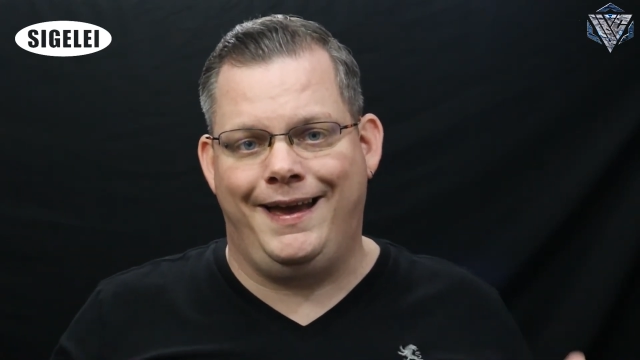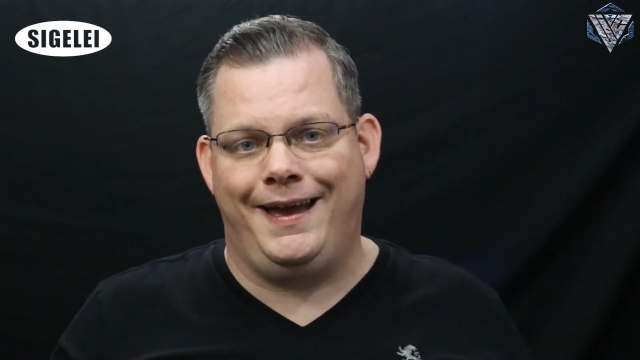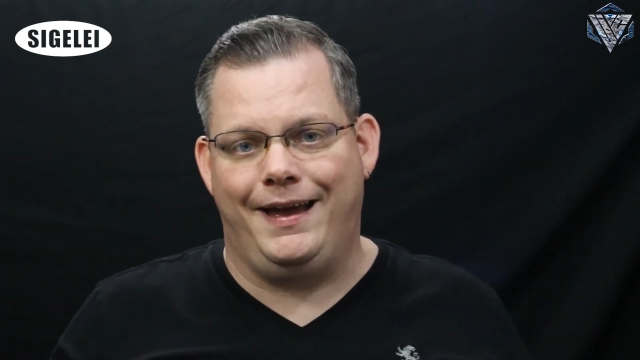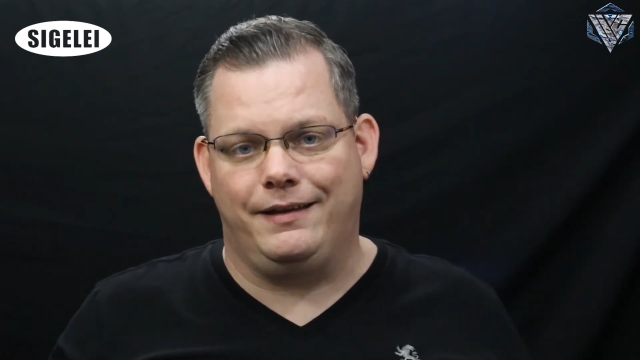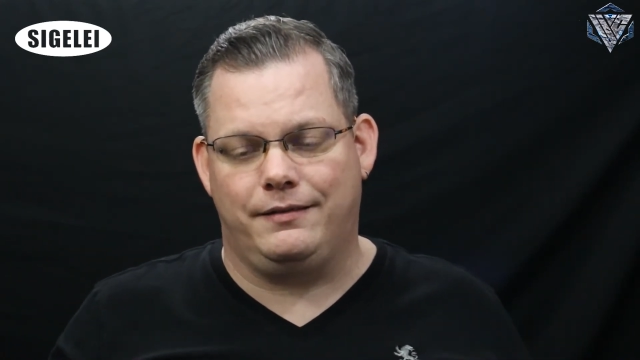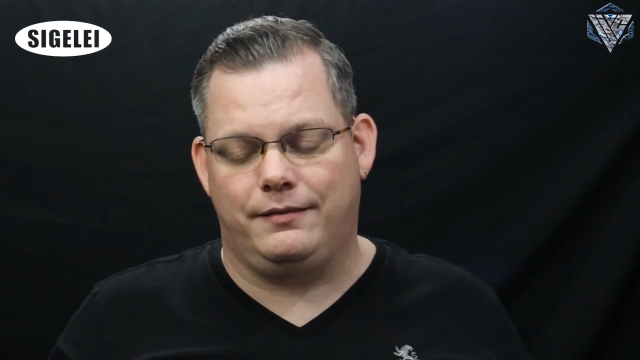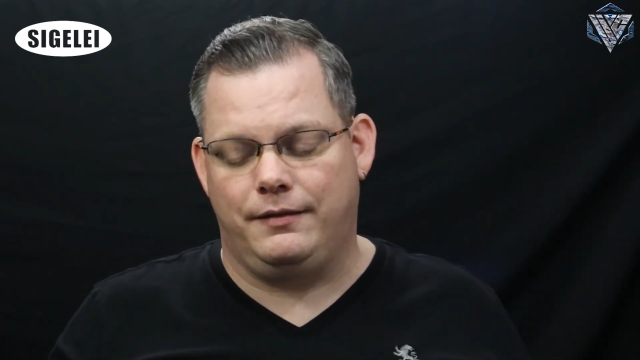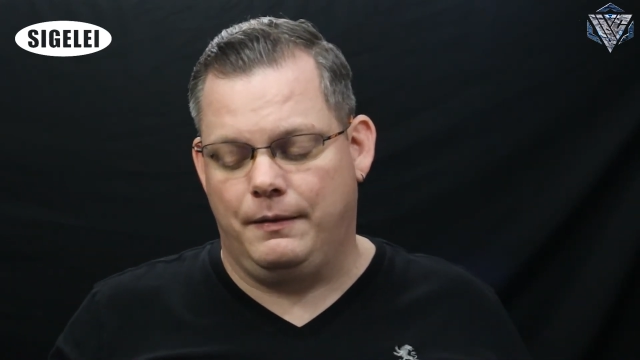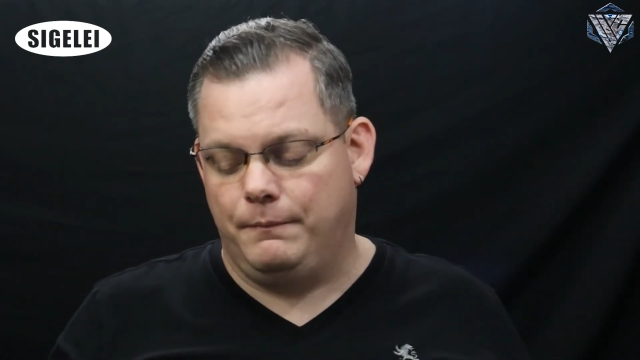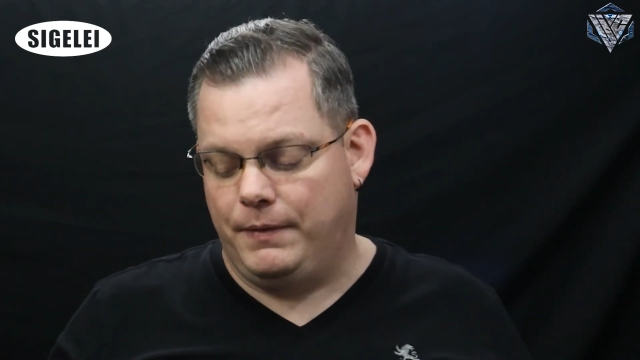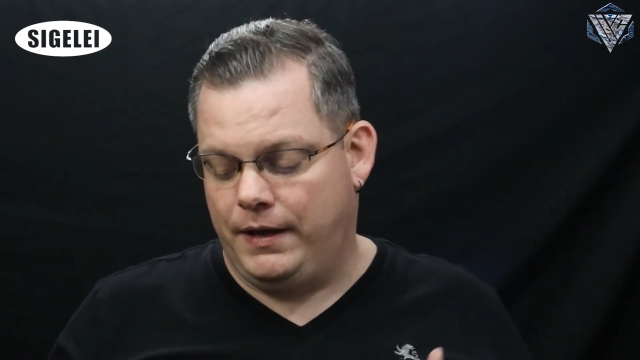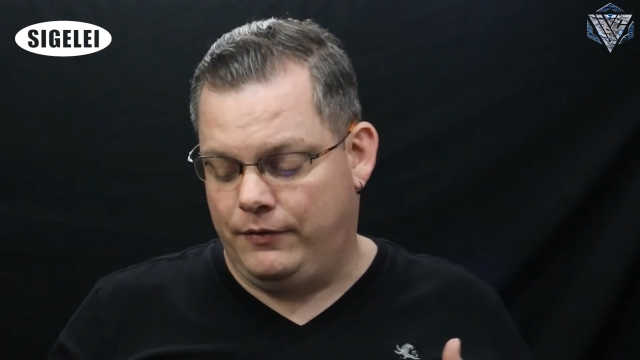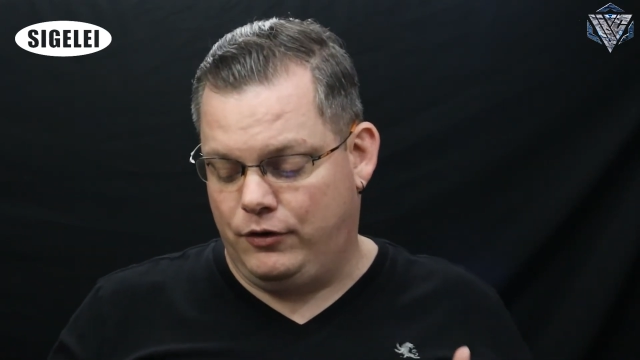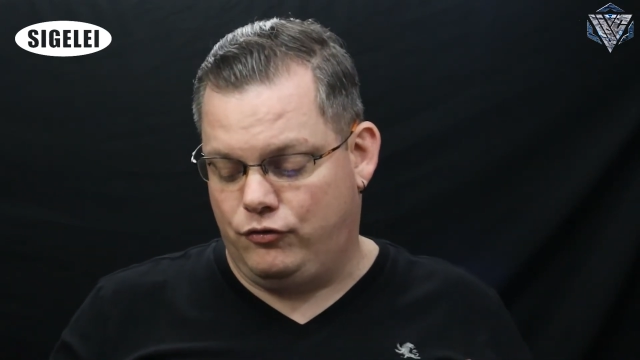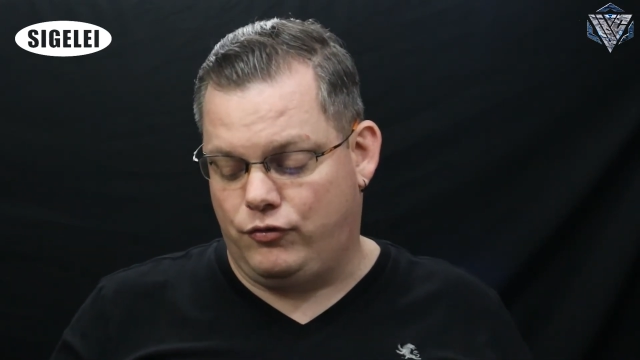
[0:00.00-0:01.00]
S
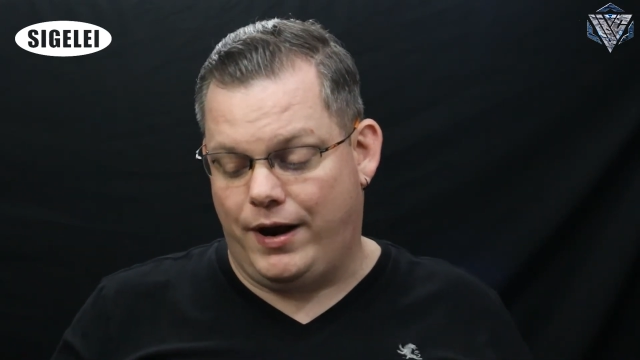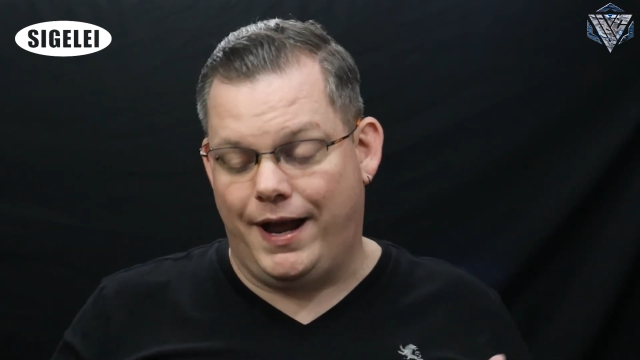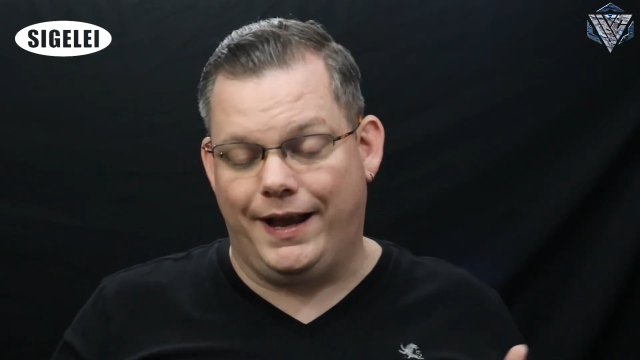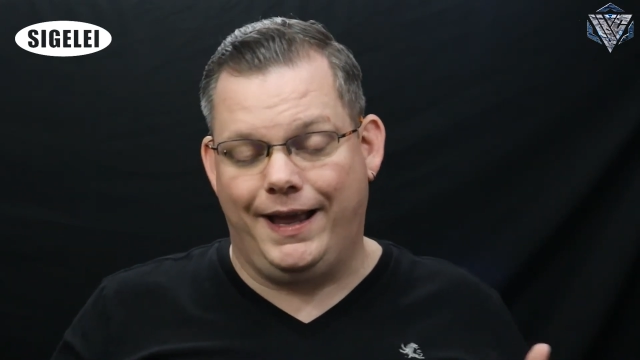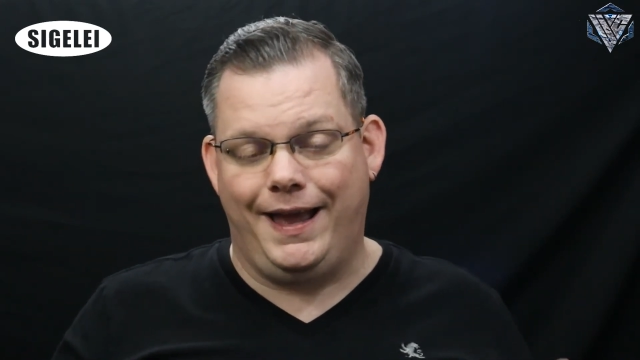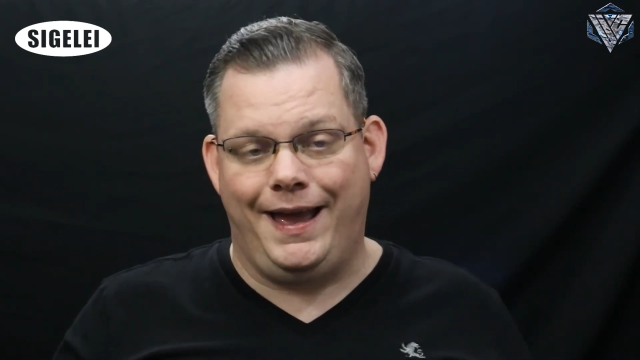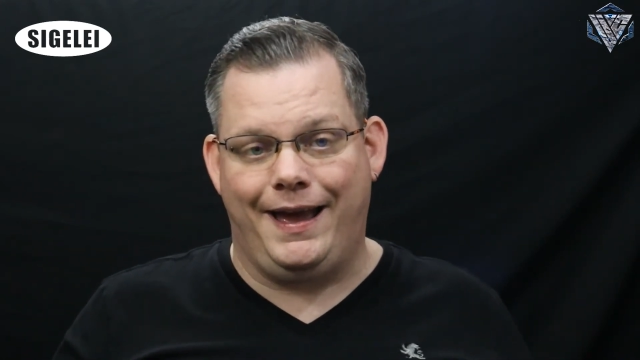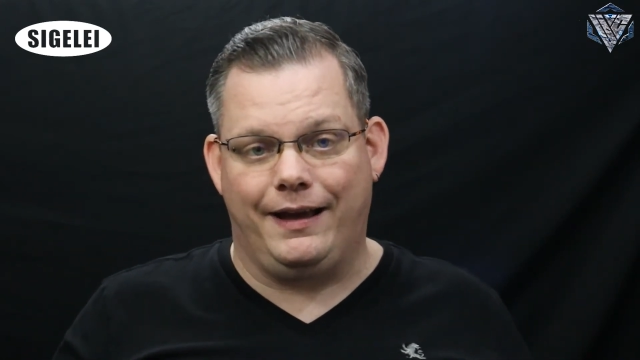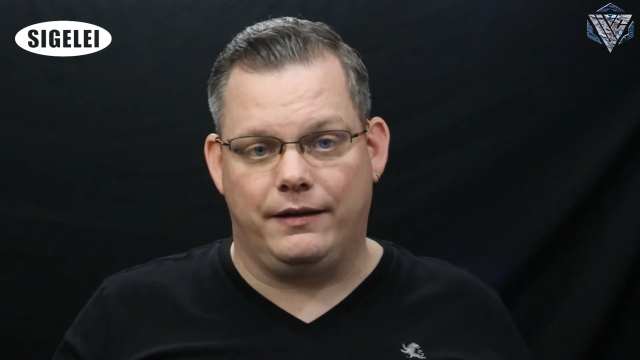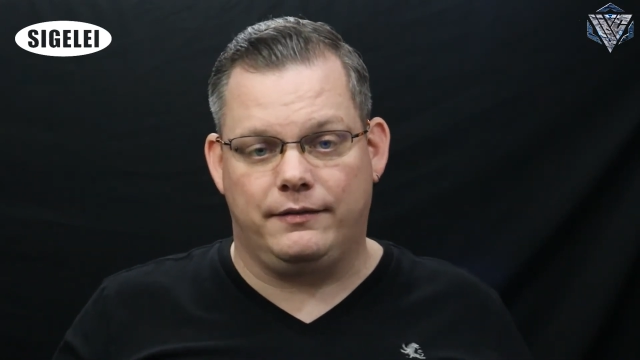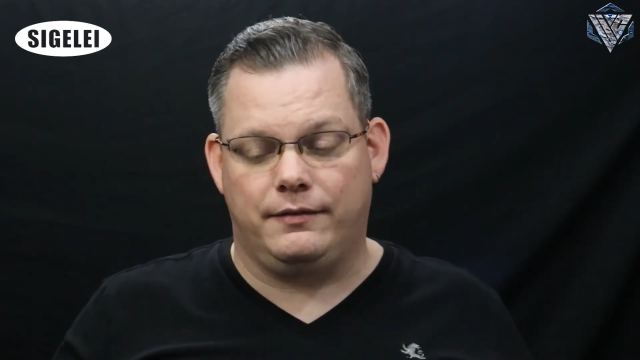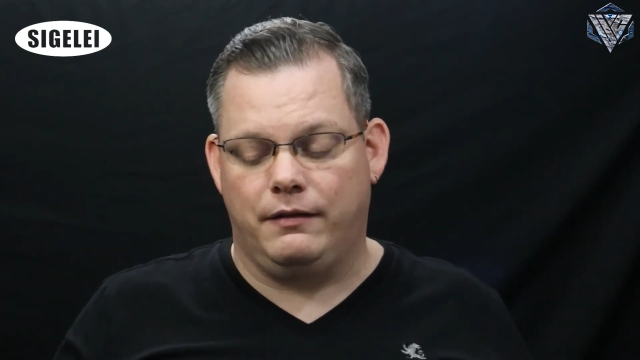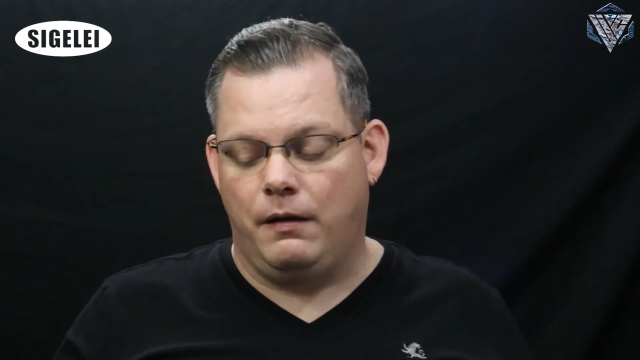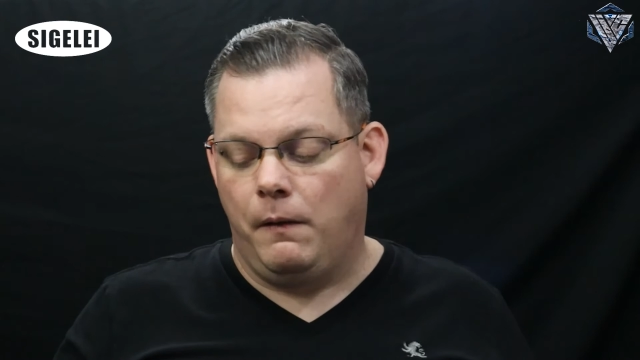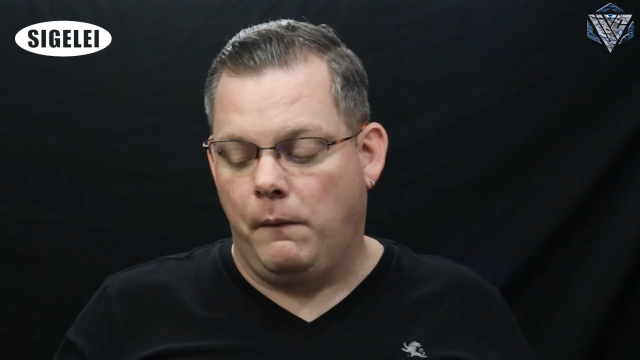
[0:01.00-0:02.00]
and the Drag X.